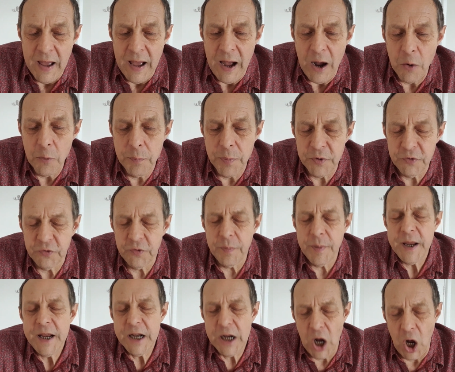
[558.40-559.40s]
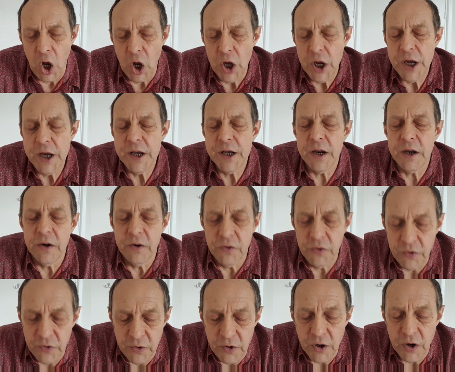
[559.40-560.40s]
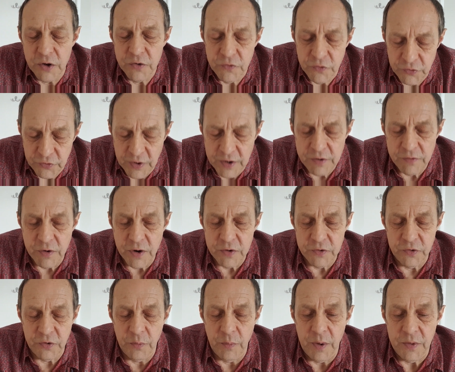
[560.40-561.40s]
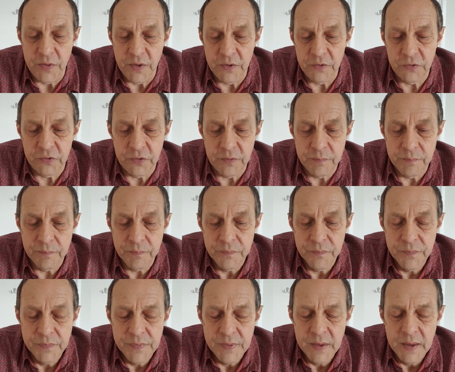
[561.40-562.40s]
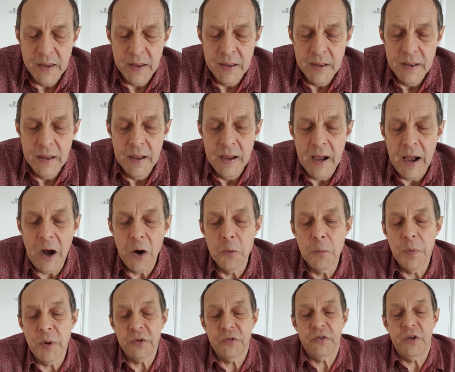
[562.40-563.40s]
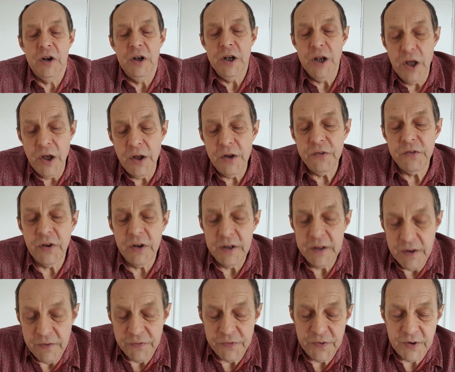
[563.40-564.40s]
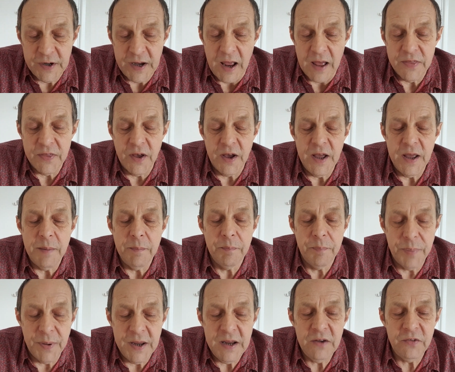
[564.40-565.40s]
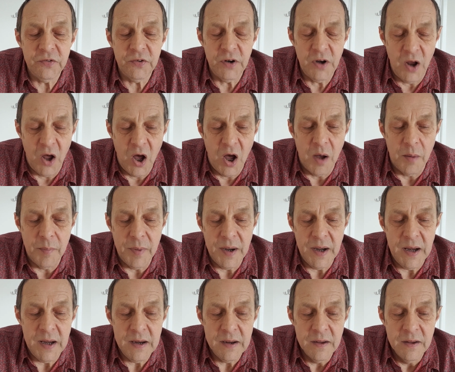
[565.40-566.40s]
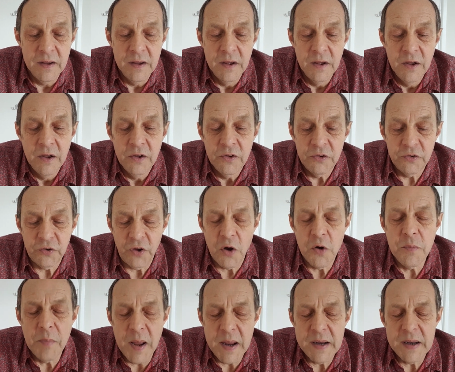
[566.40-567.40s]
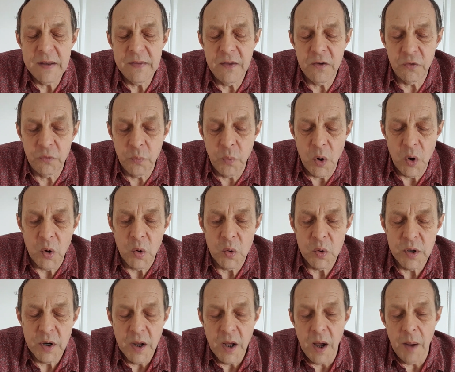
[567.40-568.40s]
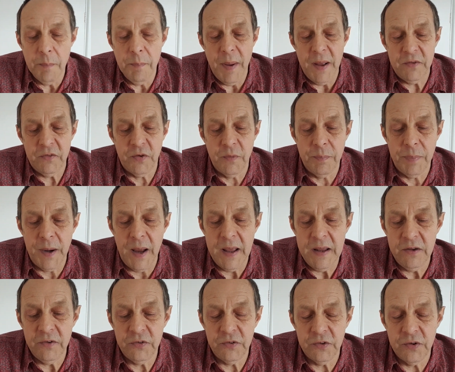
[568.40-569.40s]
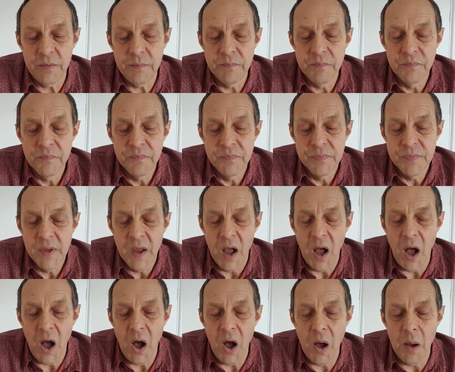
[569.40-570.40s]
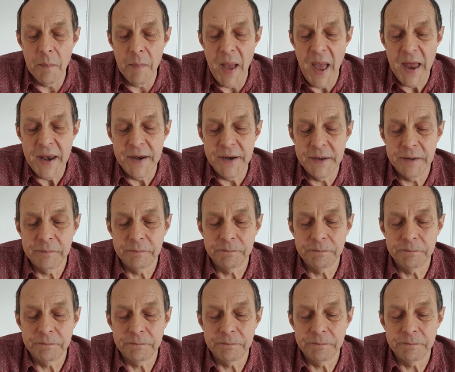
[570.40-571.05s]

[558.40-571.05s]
Help us to be kind and considerate to others. Help us to learn to live together in peace and harmony, so making this world a better place. Amen.